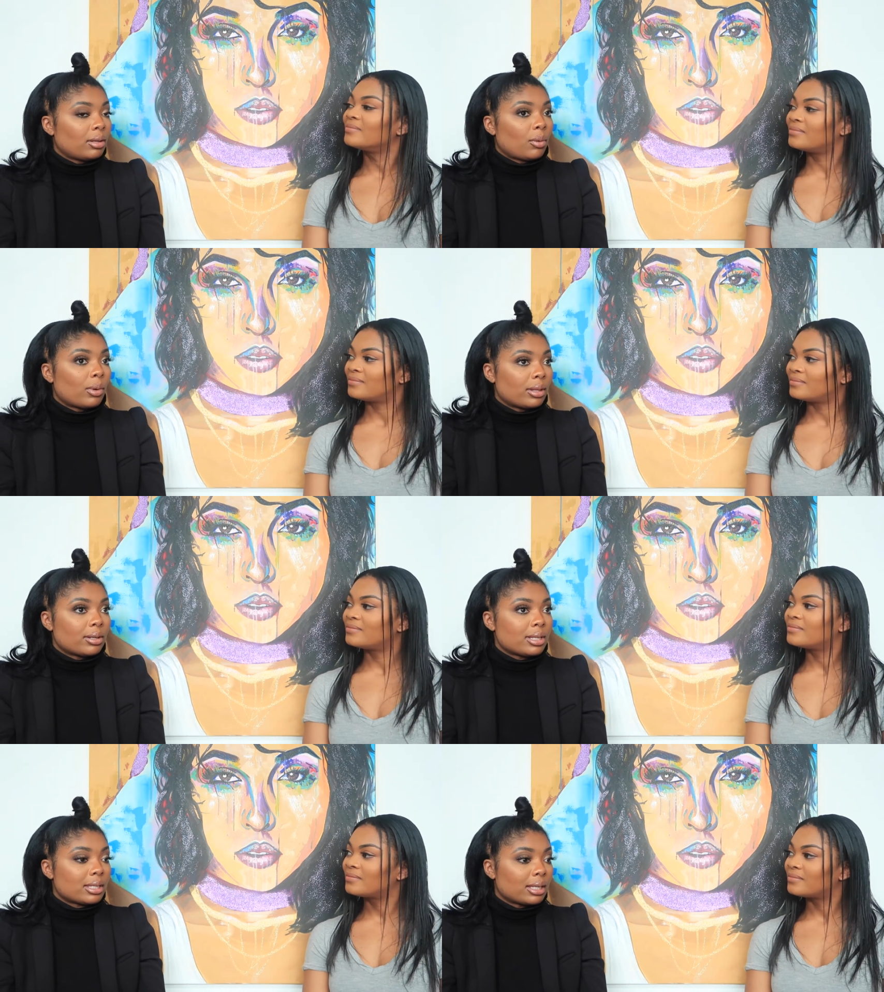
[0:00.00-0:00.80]
Speaker 1: mm-hmm. whether
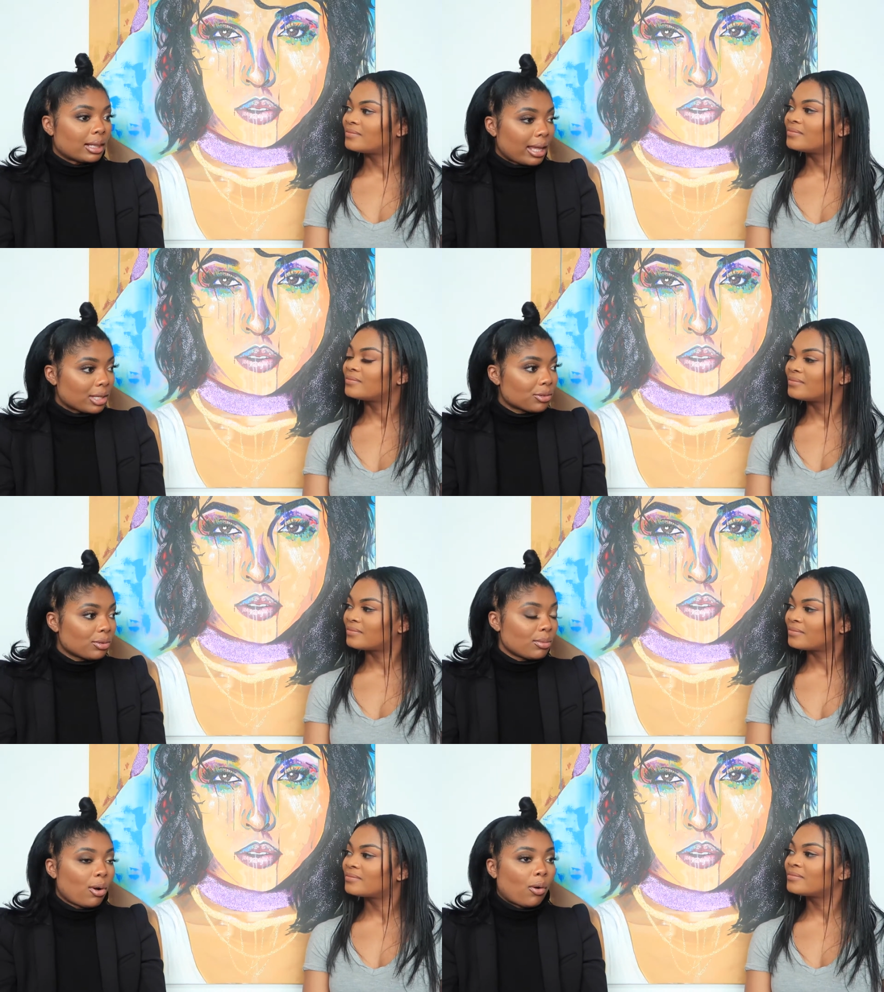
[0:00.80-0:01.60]
it's in a
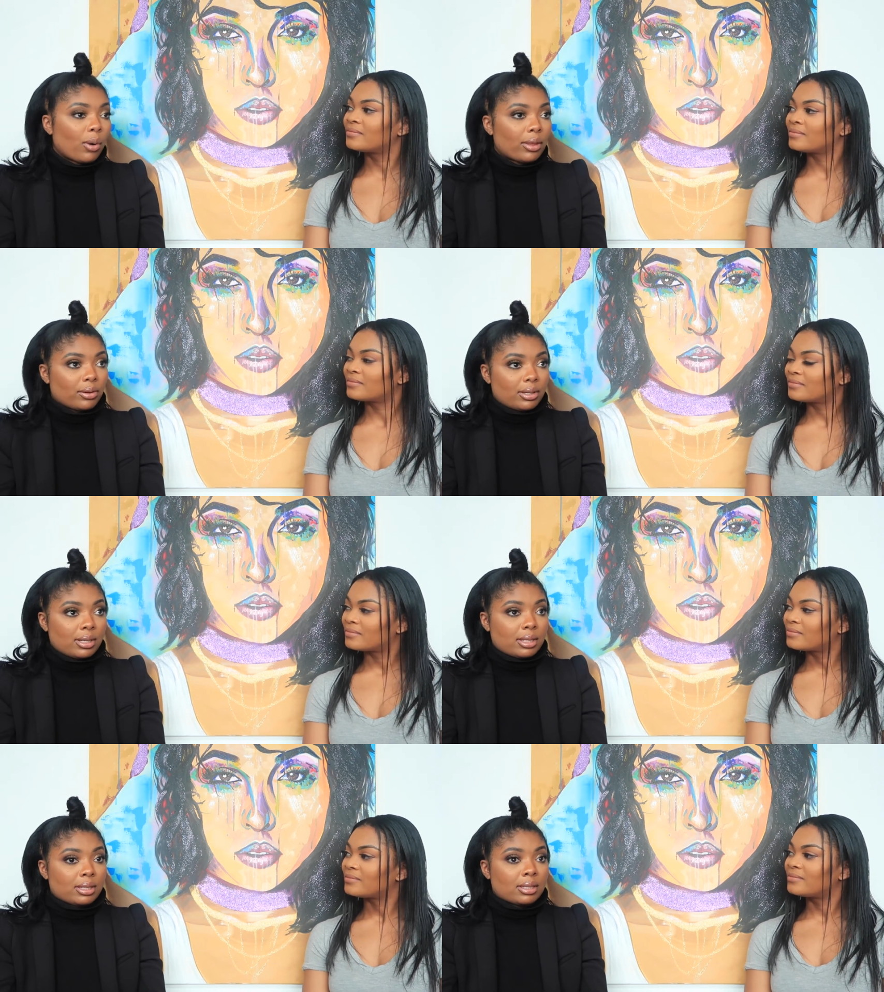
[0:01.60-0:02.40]
classroom or whether
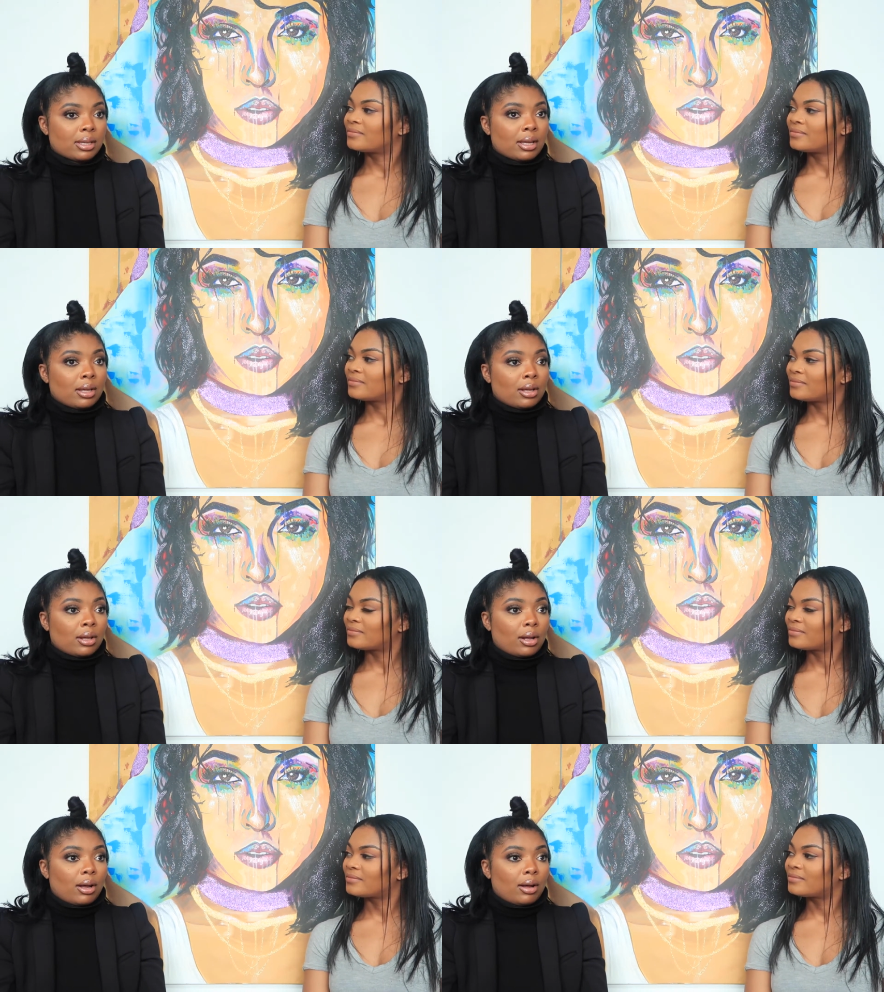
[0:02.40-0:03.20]
it's
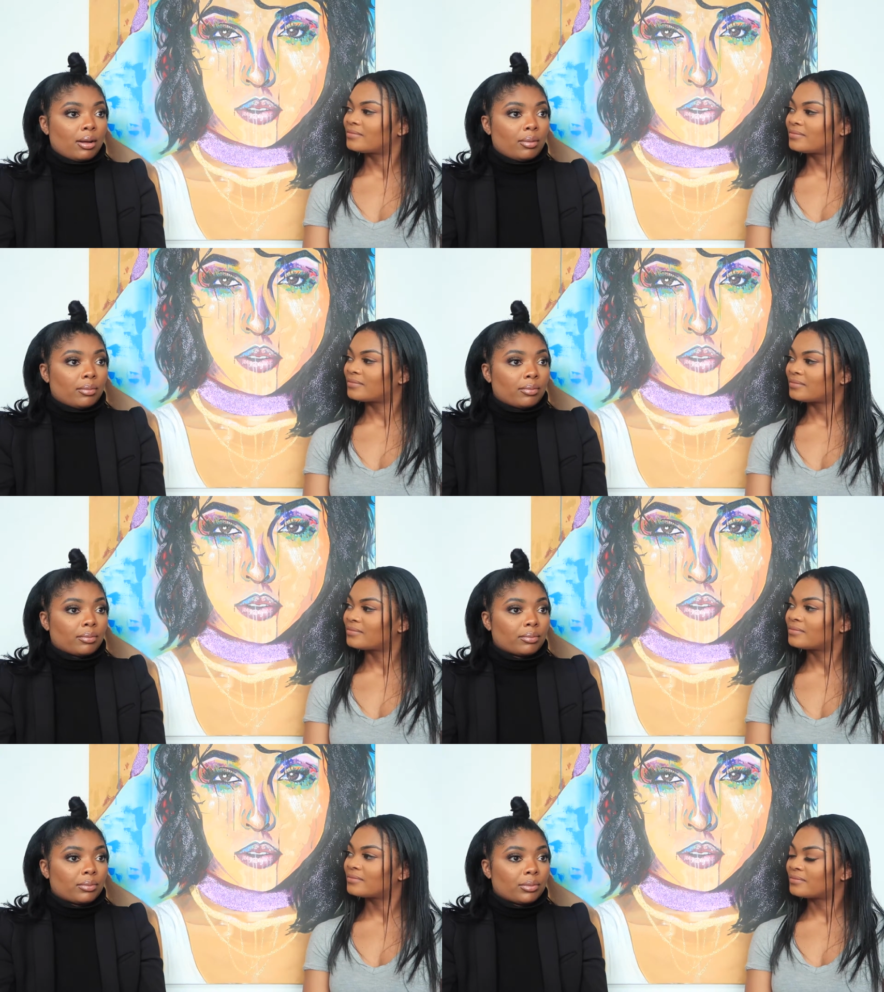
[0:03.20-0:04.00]
um,
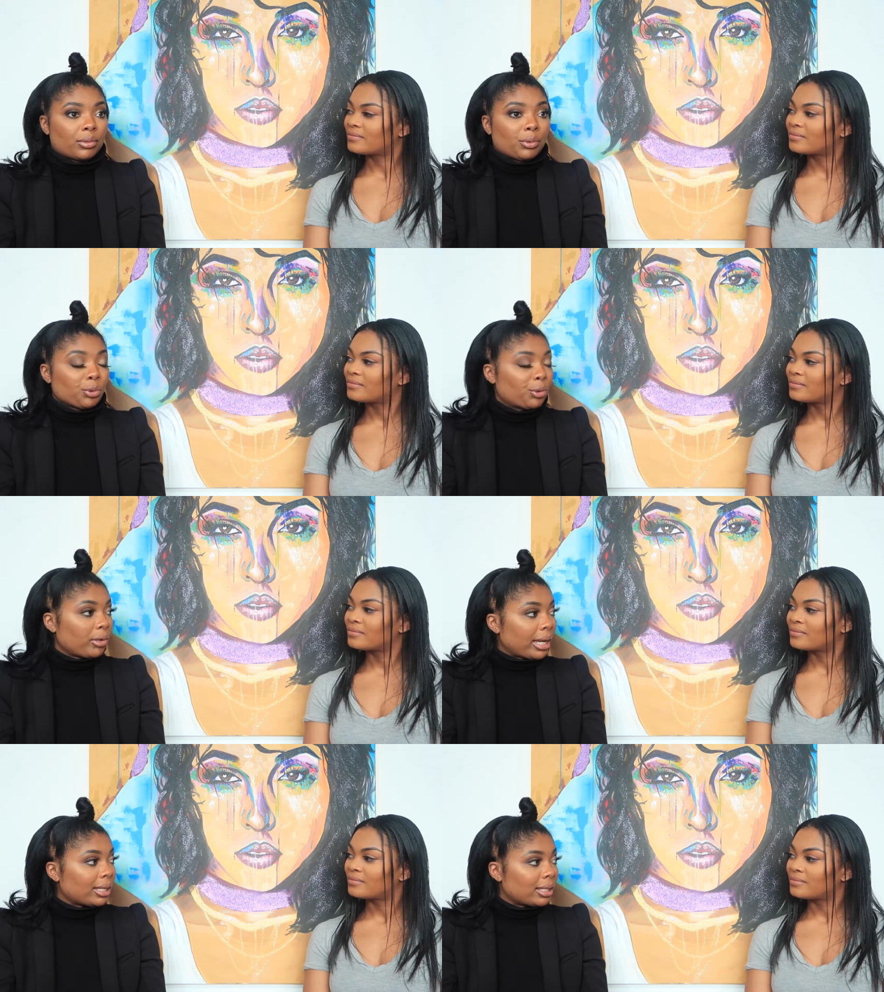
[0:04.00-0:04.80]
through
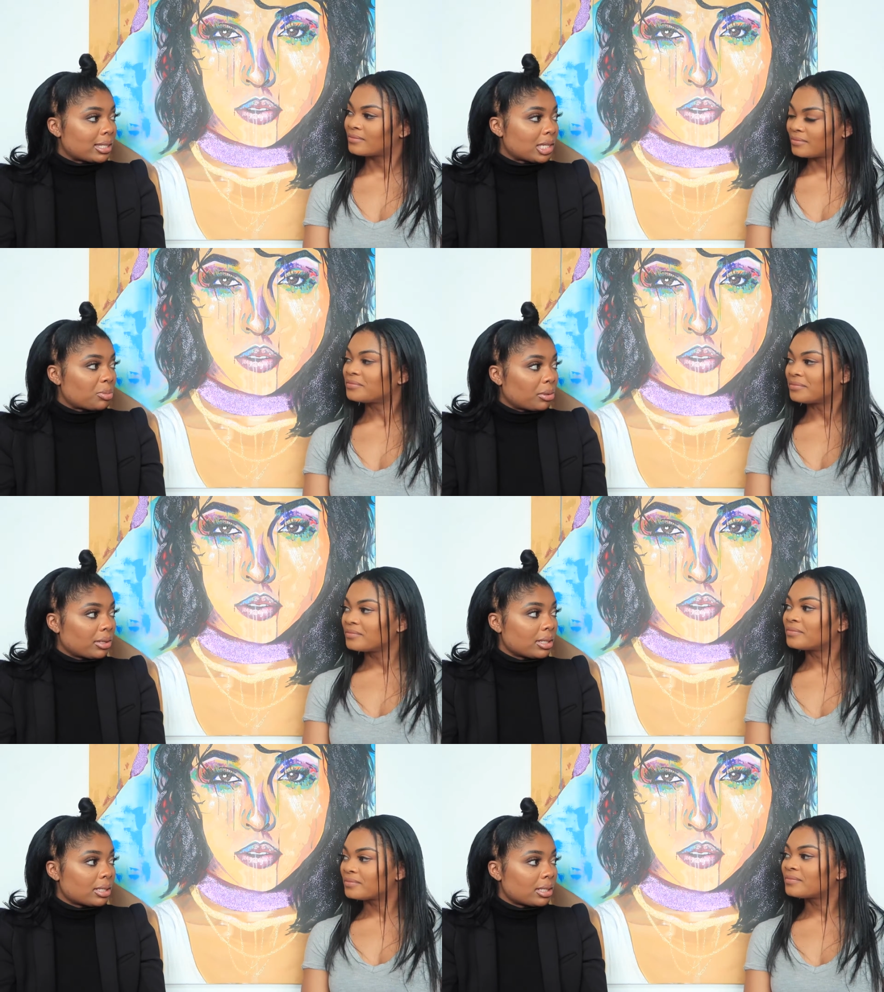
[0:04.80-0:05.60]
creating these
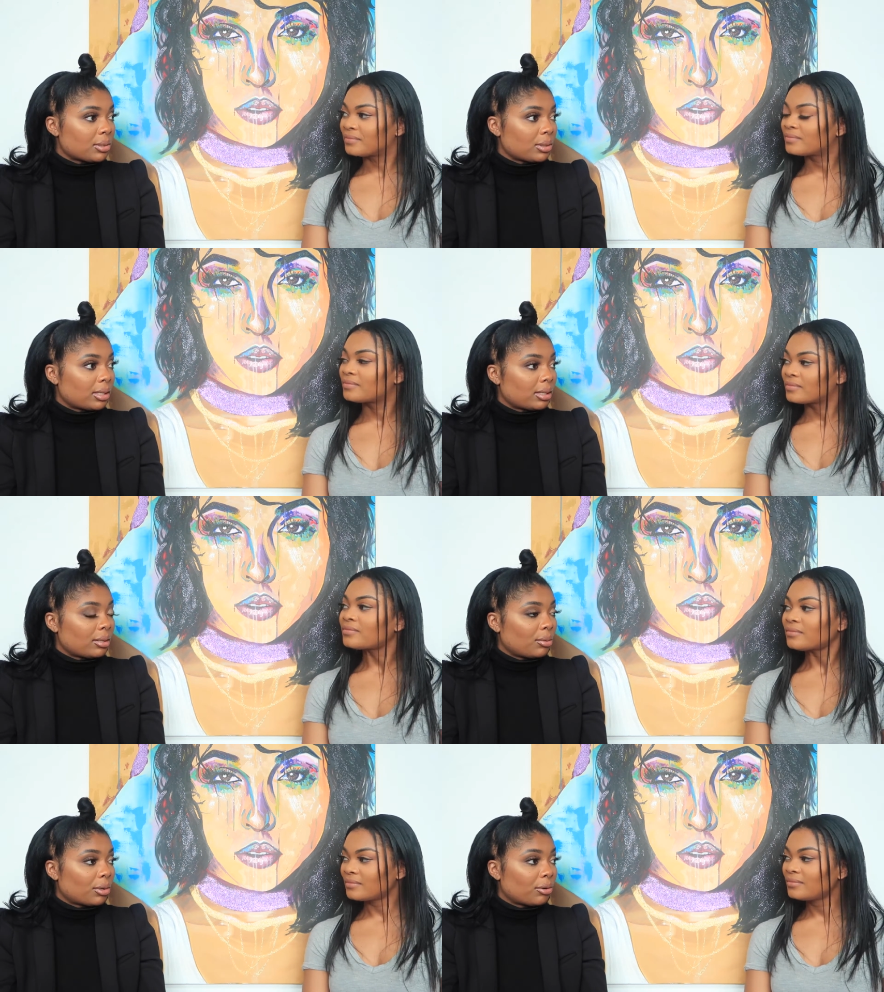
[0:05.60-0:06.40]
experiences or the
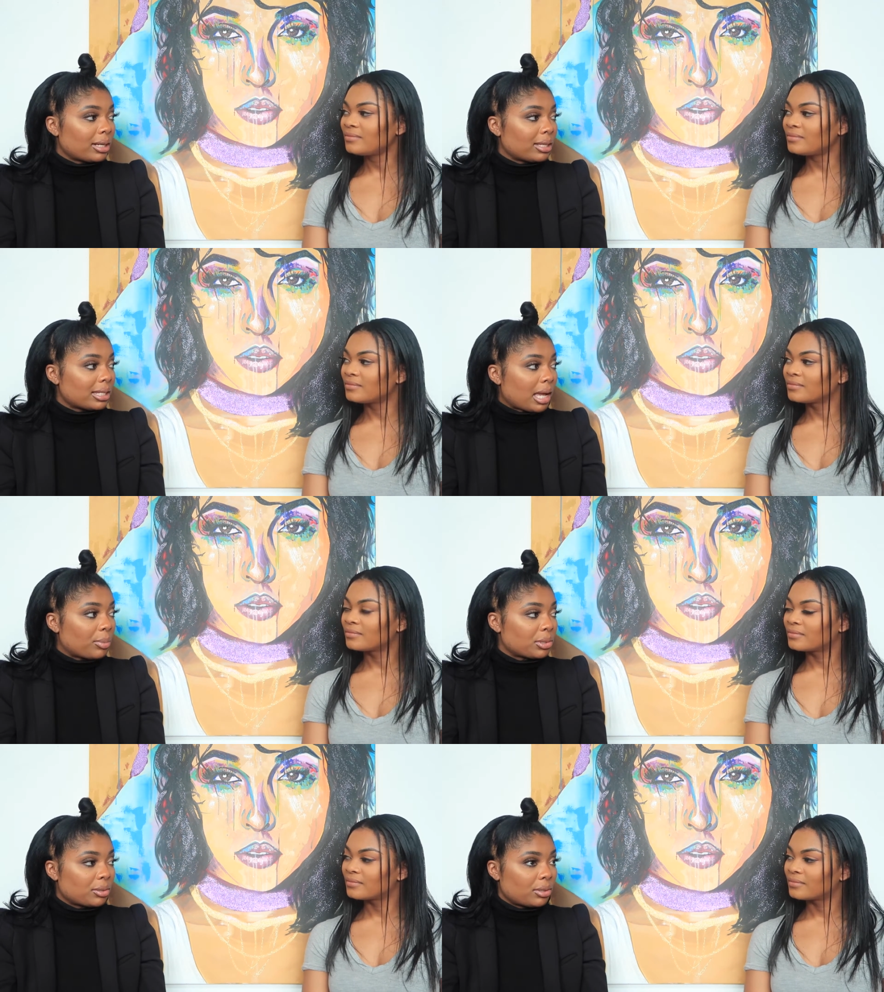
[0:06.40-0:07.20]
or creating these
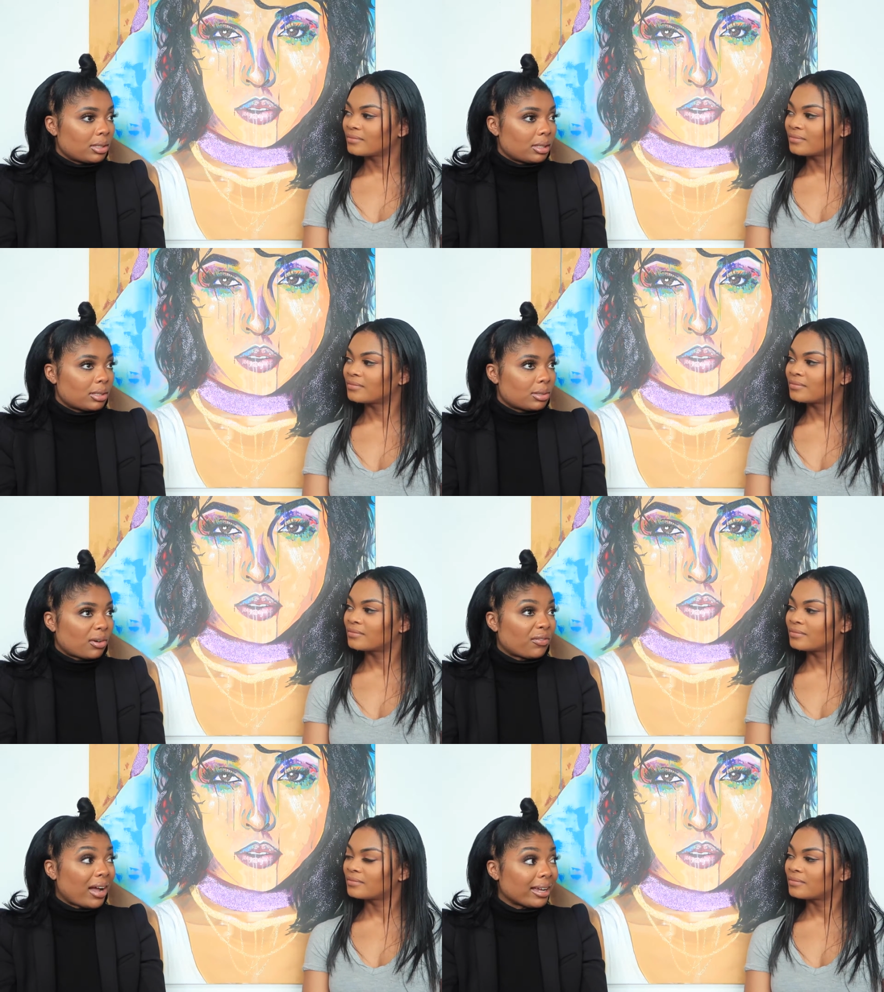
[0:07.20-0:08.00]
opportunities opportunities
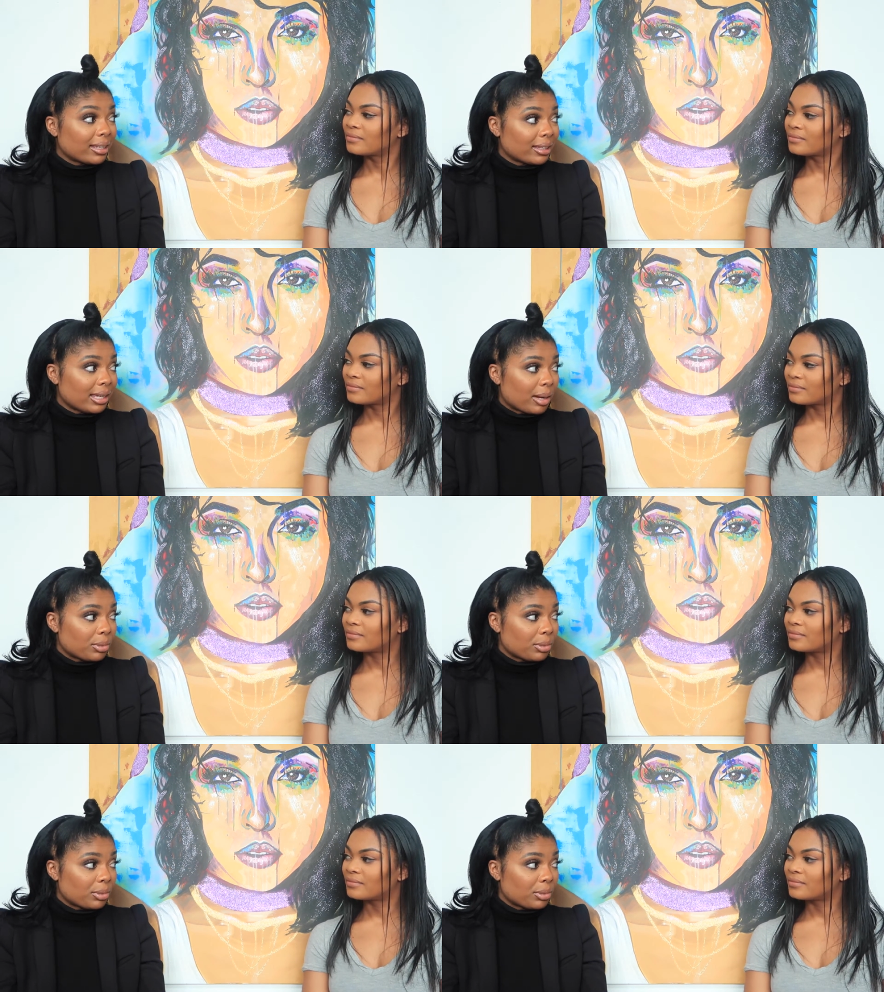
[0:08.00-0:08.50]
or finding the